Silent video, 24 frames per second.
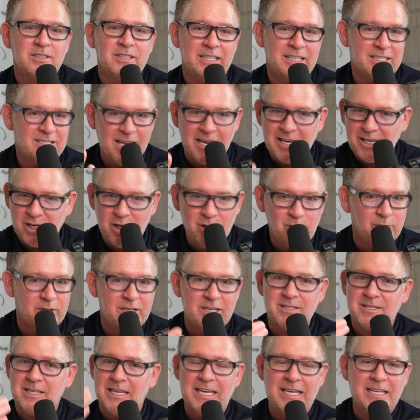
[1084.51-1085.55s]
He's like you.
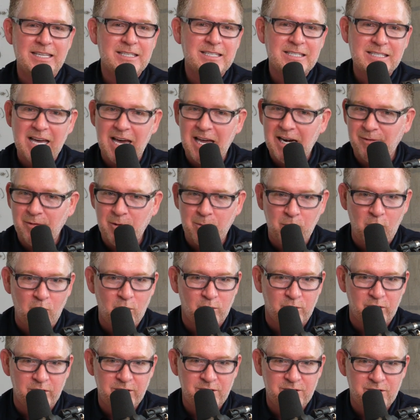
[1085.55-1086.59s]
He's inside of a
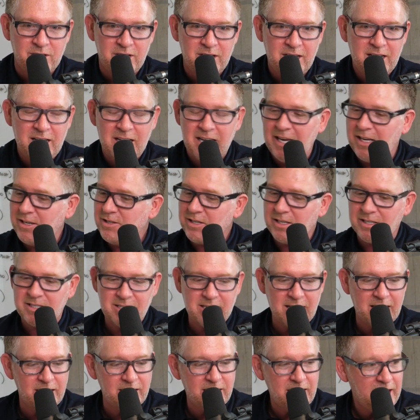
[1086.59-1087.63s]
brokerage and just
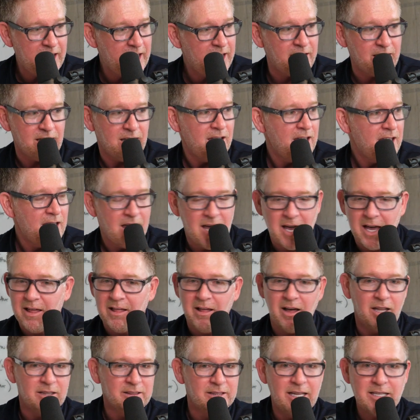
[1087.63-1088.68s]
said, Hey,
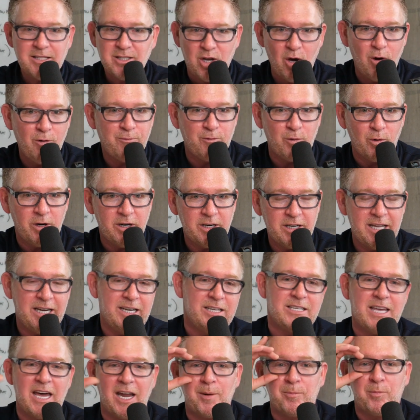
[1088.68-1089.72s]
let's go for it. And
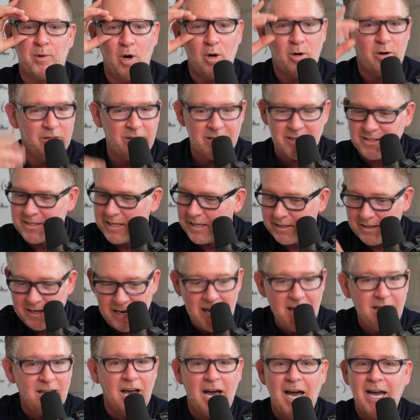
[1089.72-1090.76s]
he's got a broker that's like,
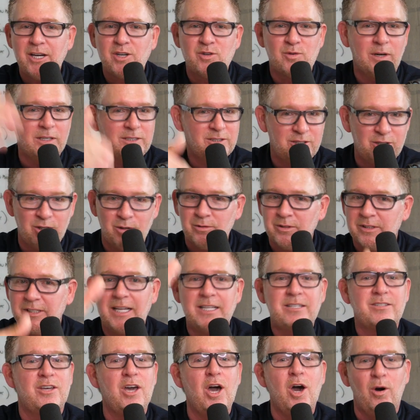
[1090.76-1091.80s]
hey, I trust you.
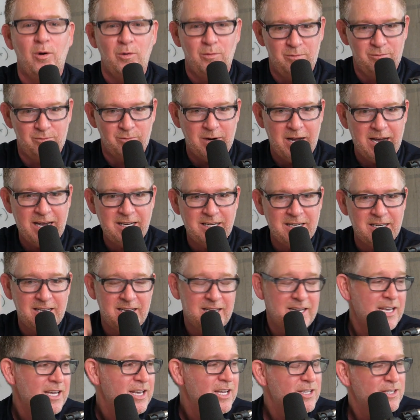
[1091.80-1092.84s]
Let's go. Right.
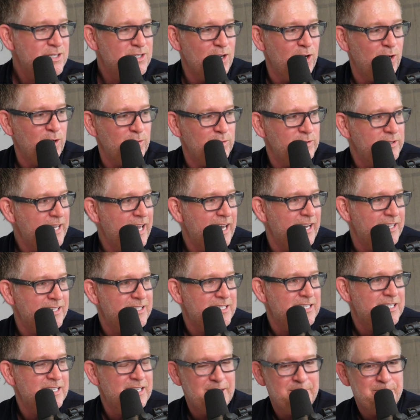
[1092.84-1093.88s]
That's, so that's a yeah.
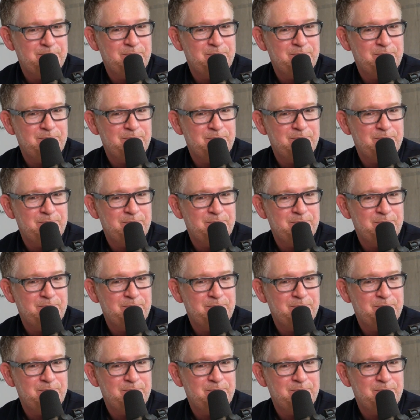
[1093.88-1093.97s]
big thing.